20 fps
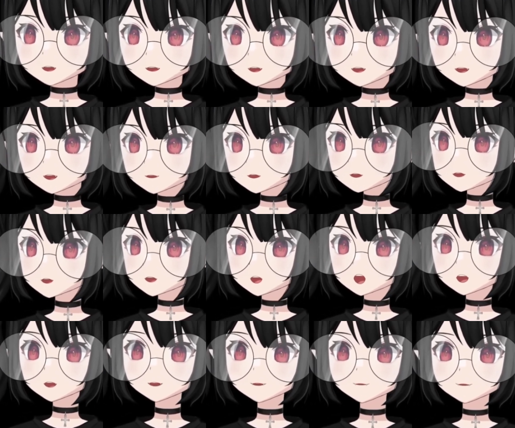to jump in
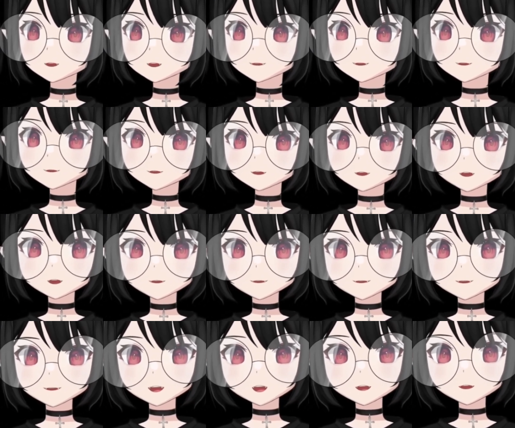front of this dude's
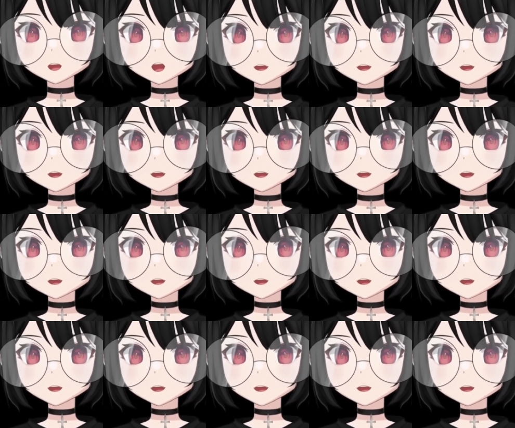keyboard